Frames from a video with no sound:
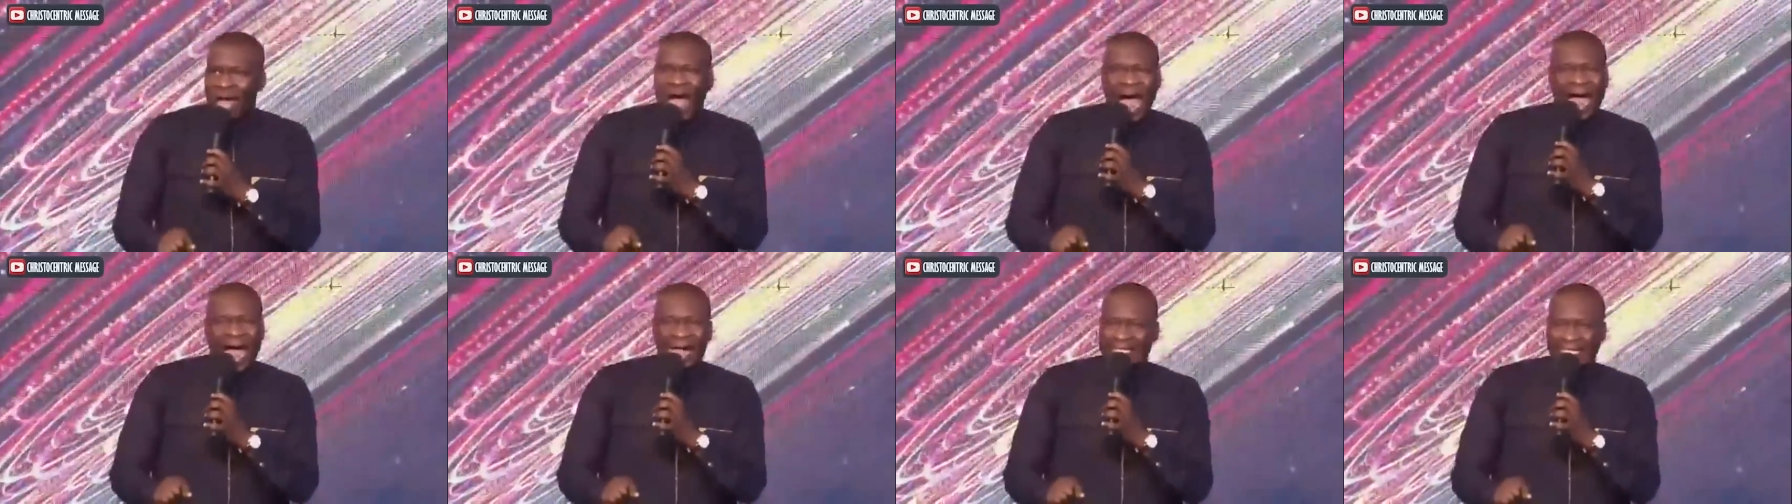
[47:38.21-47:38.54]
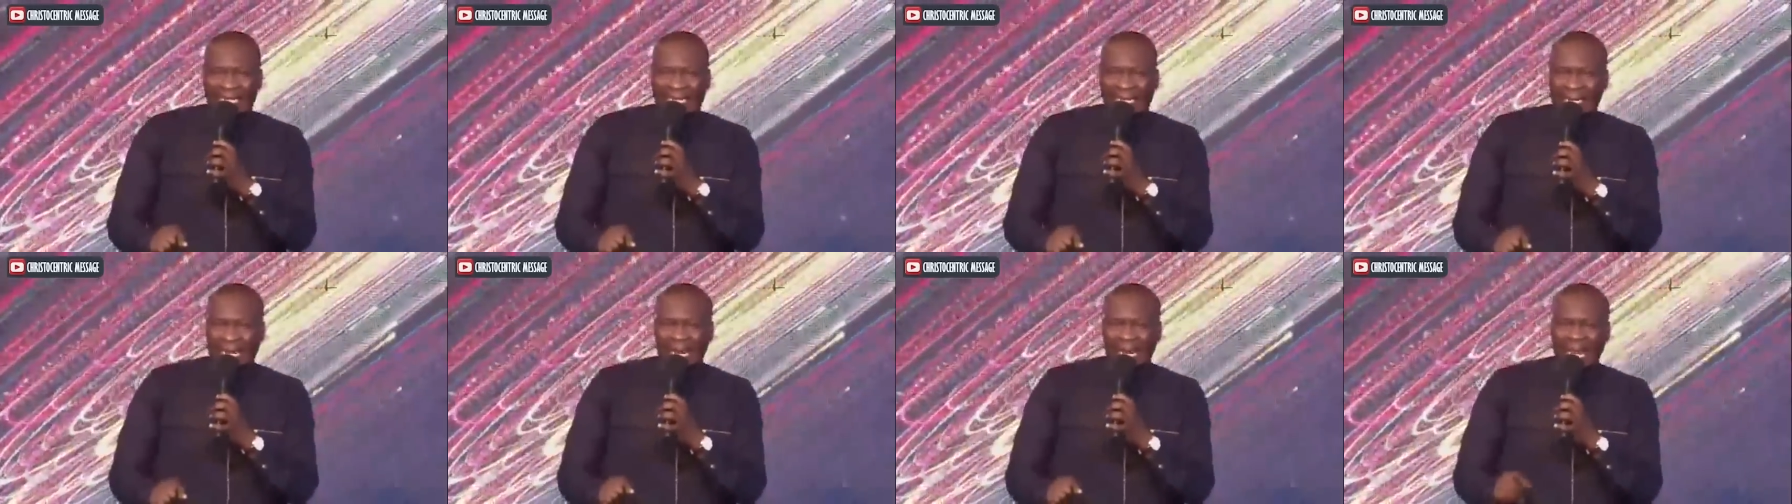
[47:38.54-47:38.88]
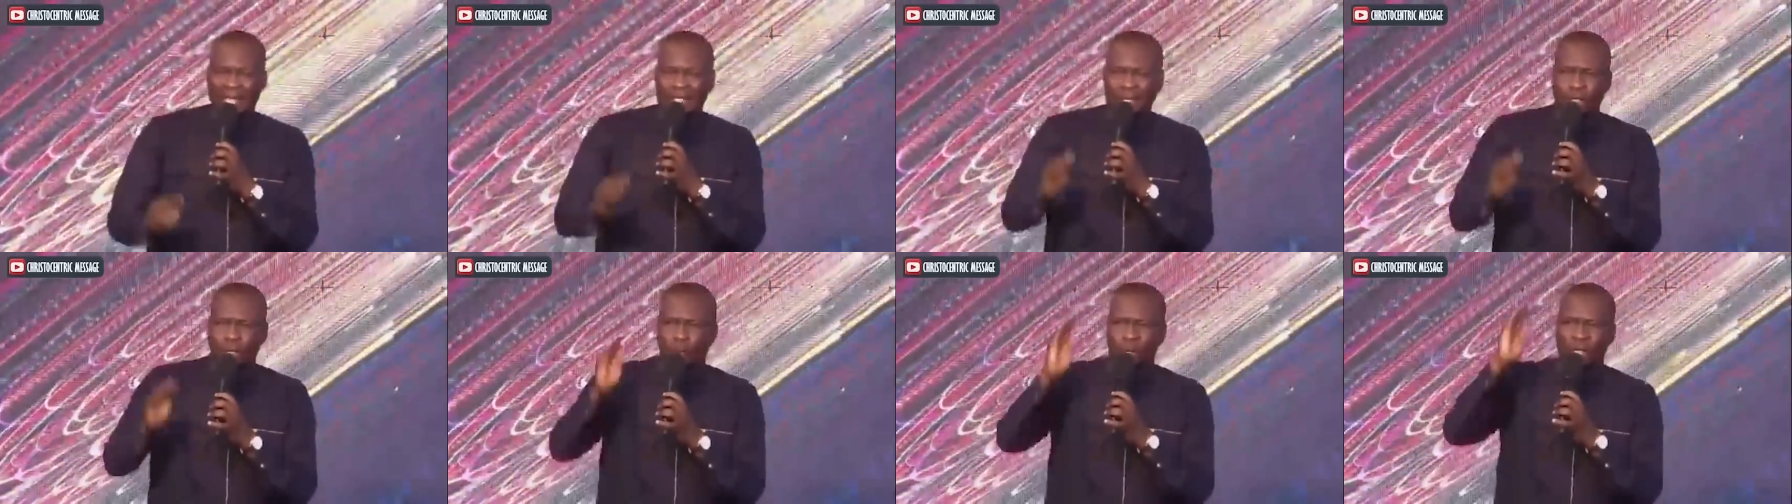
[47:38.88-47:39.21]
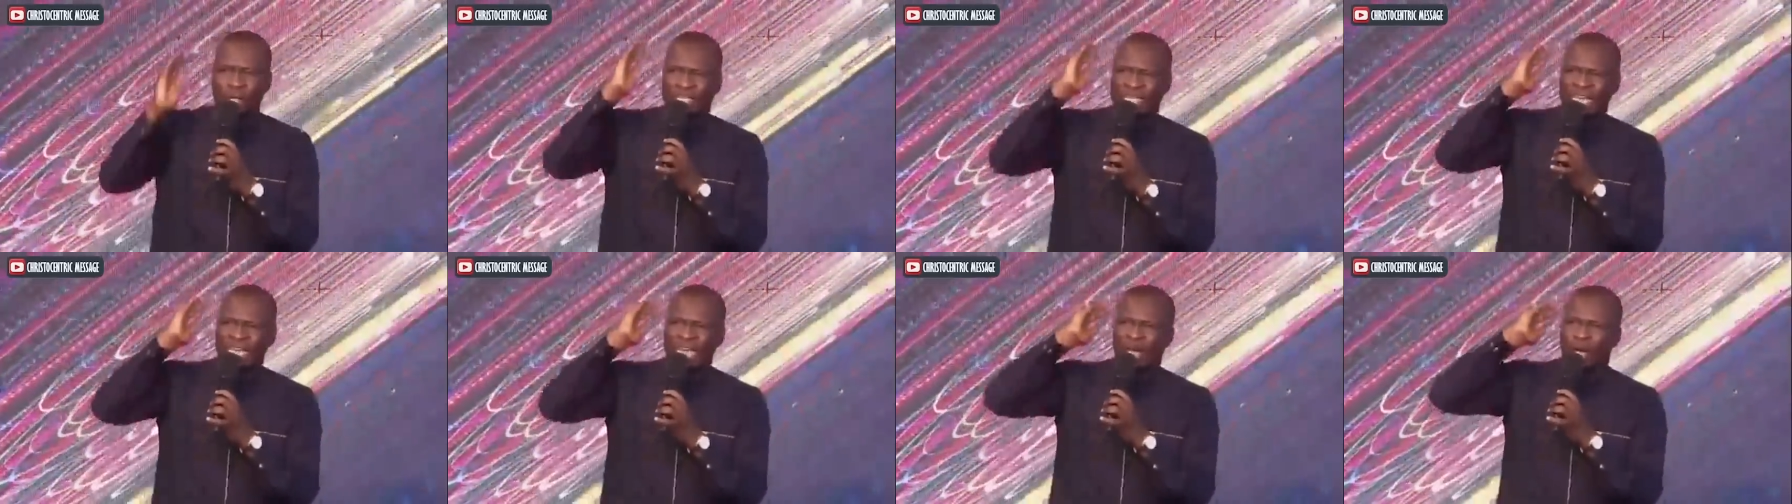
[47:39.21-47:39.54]
i declare you
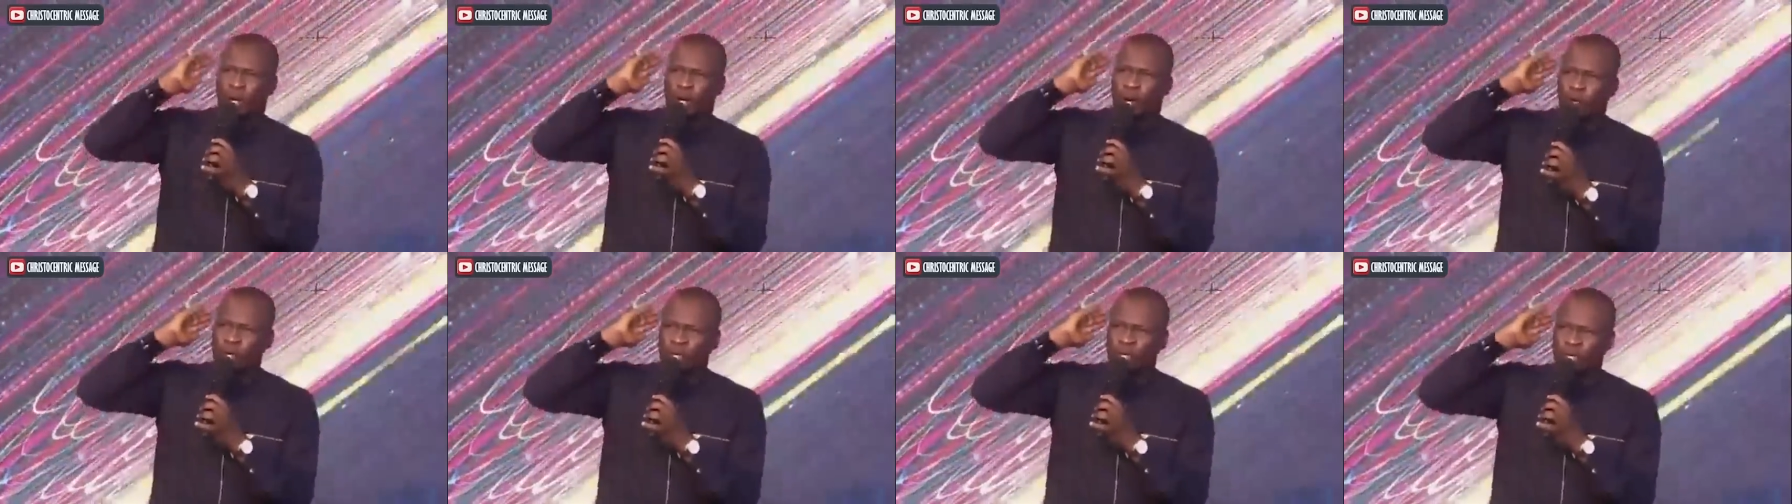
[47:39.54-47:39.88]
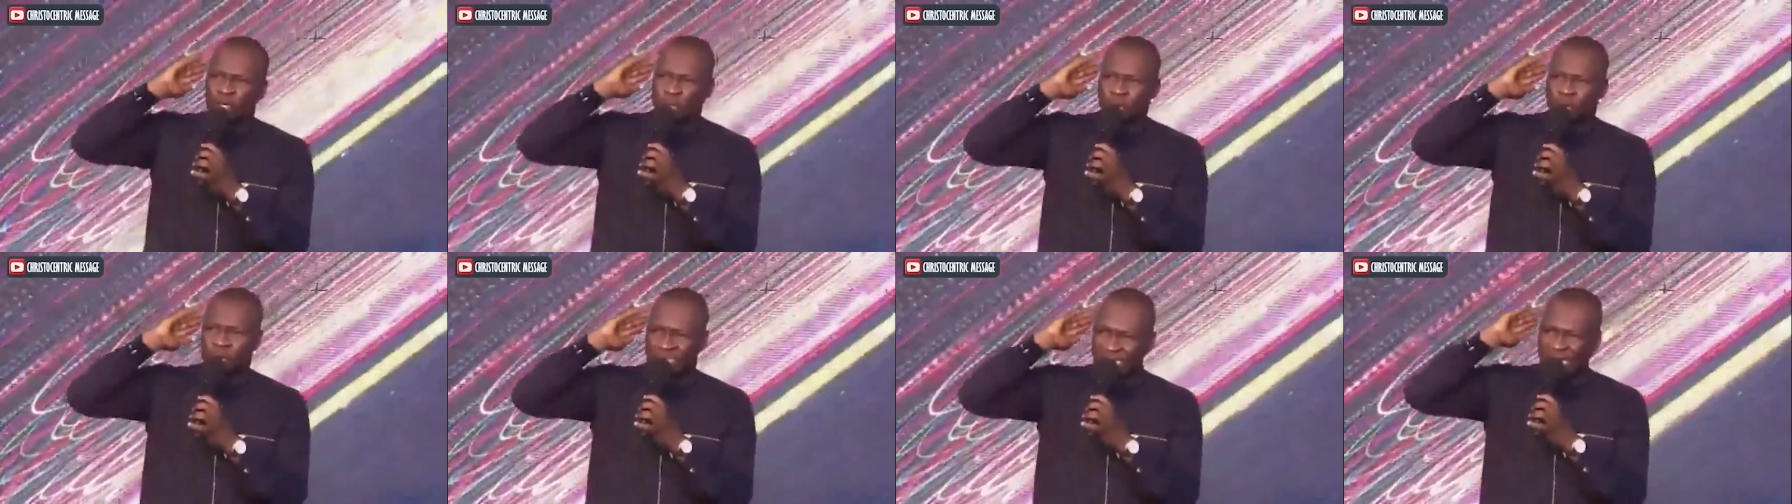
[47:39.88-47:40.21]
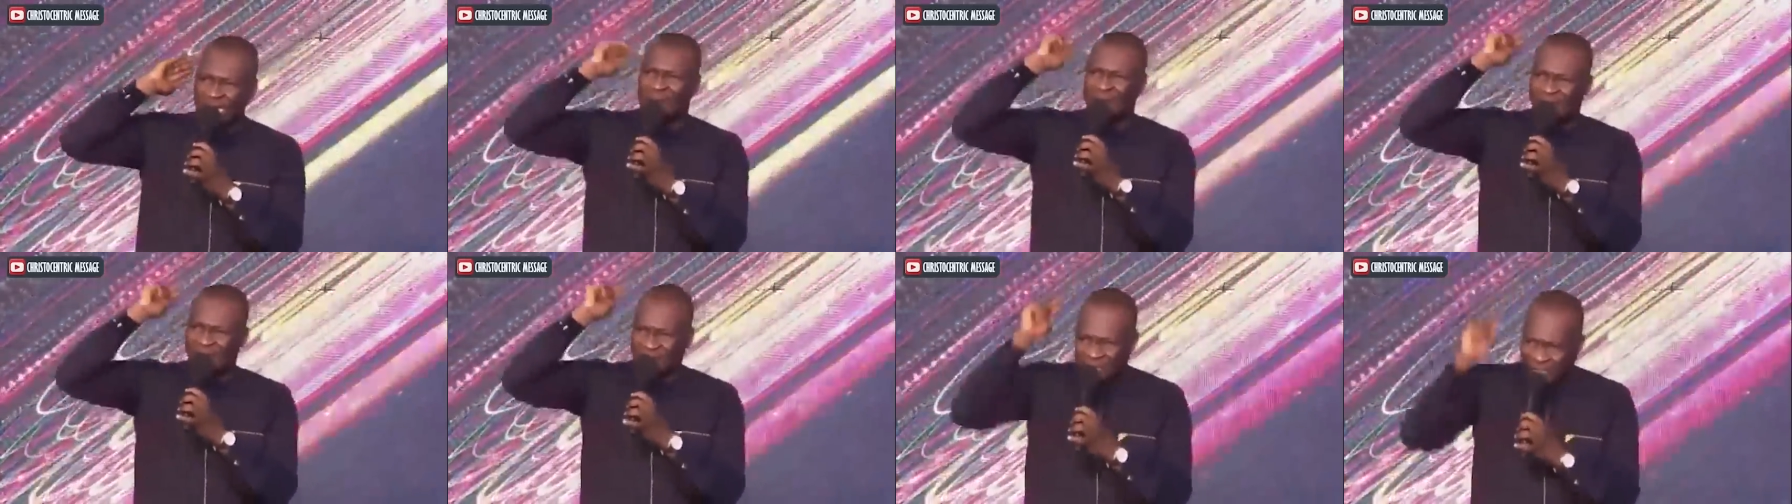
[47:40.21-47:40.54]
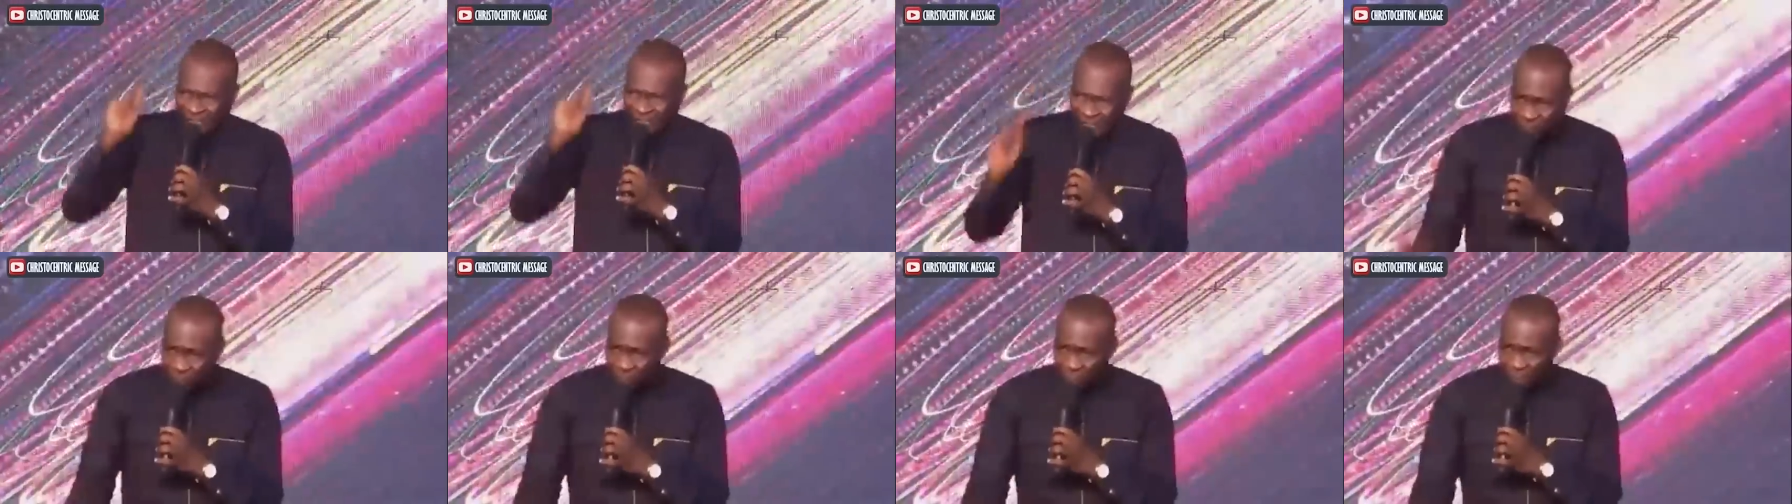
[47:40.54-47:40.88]
will hear good news even
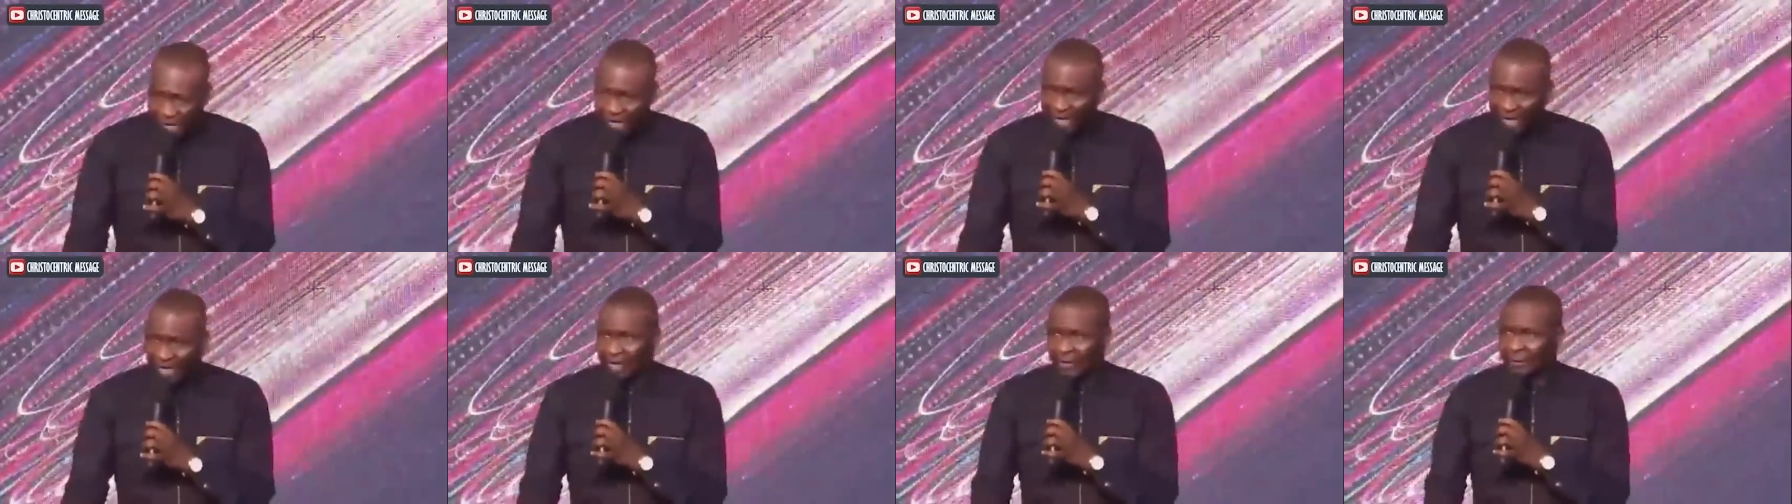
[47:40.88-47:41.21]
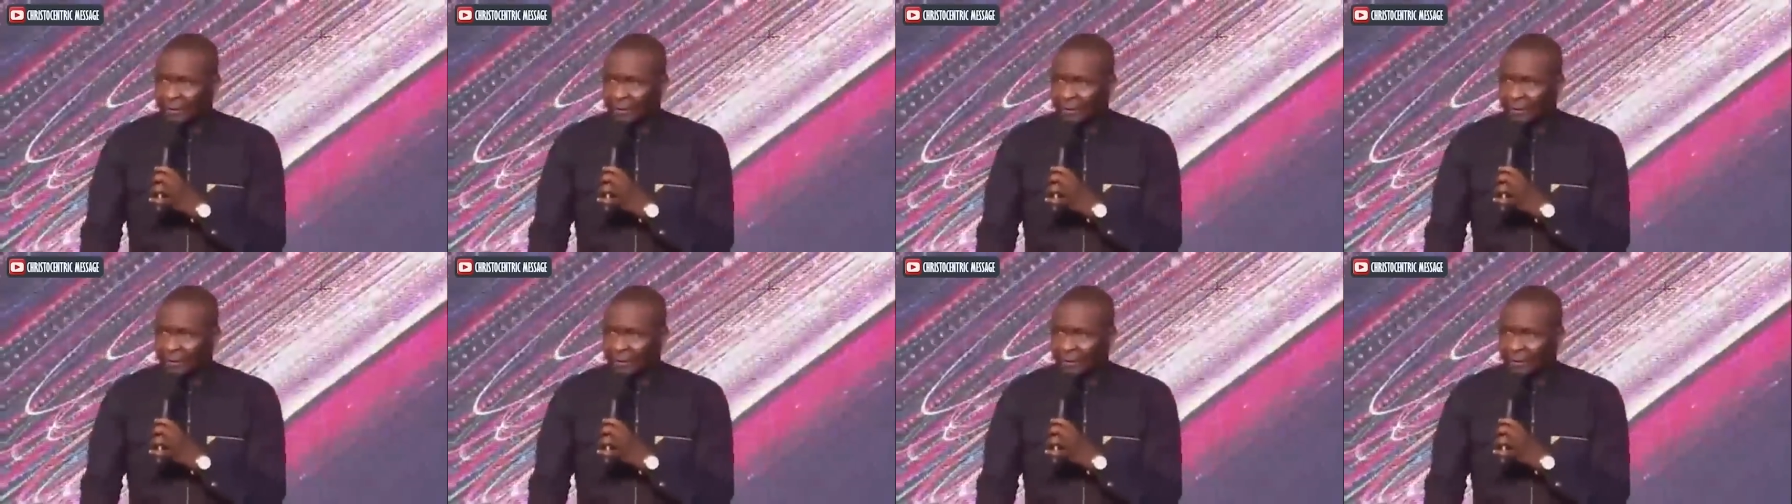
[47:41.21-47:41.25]
this week